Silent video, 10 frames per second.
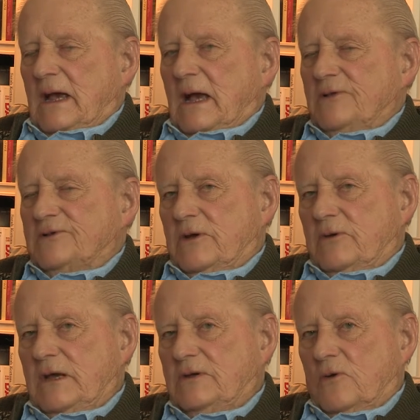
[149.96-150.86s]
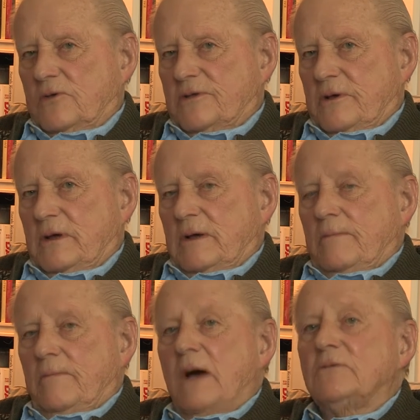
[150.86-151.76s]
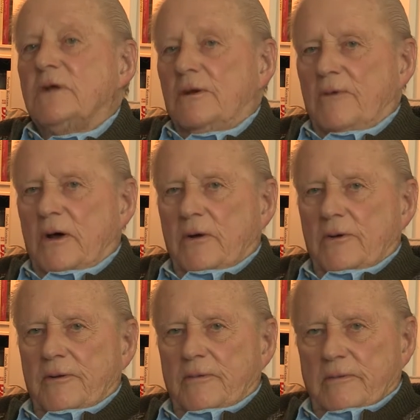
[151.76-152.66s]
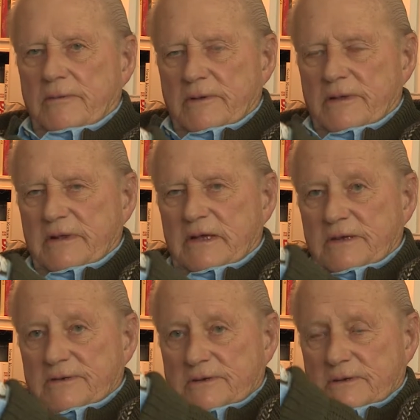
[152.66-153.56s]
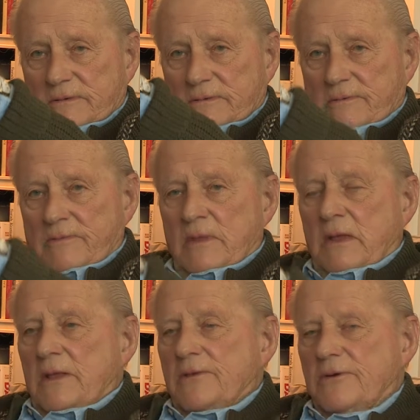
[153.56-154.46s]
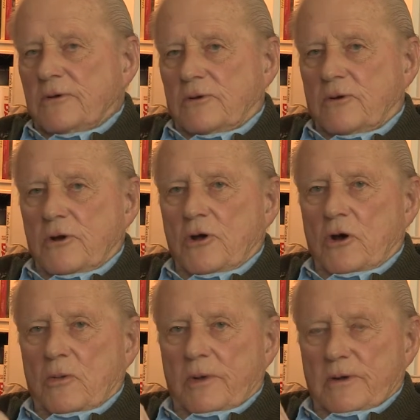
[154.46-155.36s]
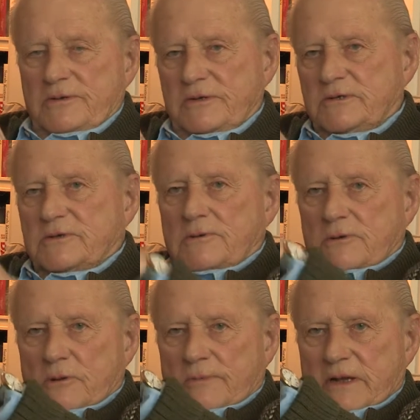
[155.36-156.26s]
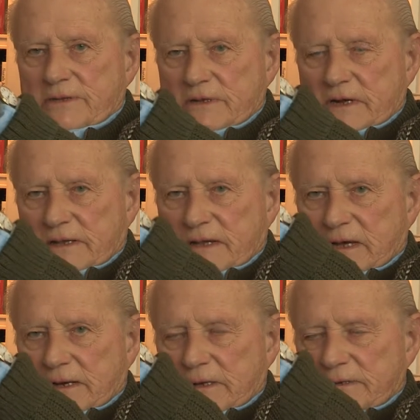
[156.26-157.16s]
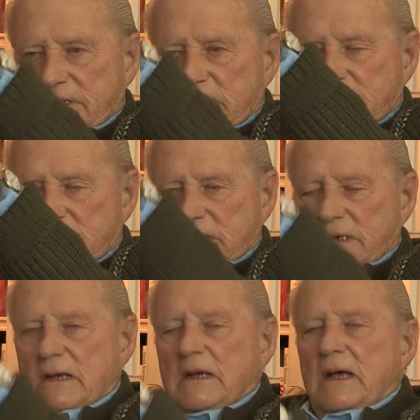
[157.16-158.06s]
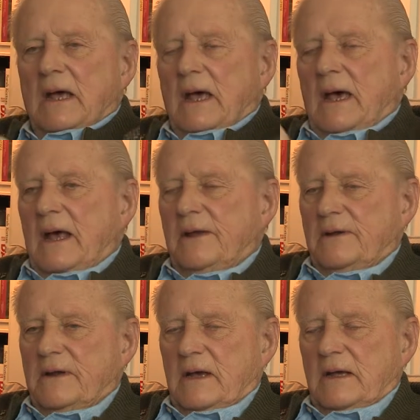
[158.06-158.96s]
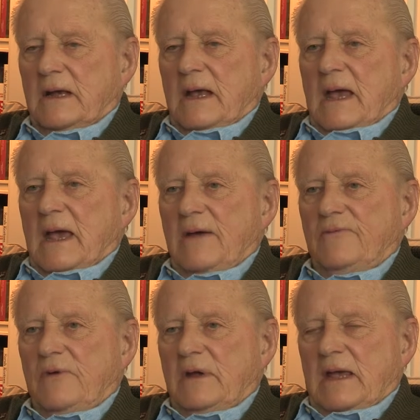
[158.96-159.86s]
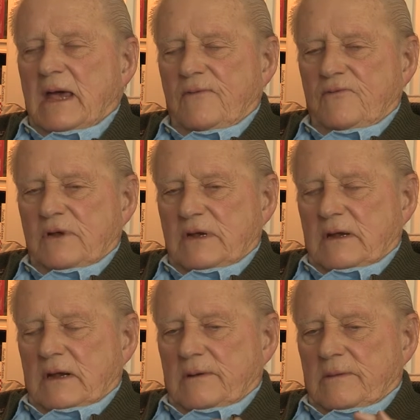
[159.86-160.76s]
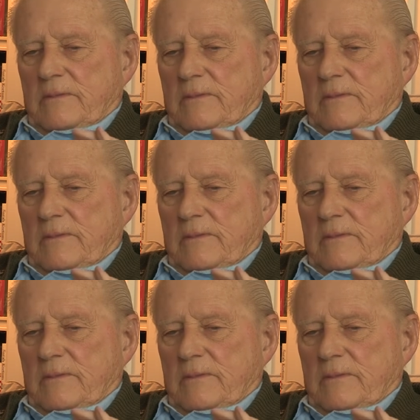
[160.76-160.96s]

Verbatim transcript: And so he took the mountain road to the east through Grenoble, Sisteron, places like that, Digne. And uh, every, every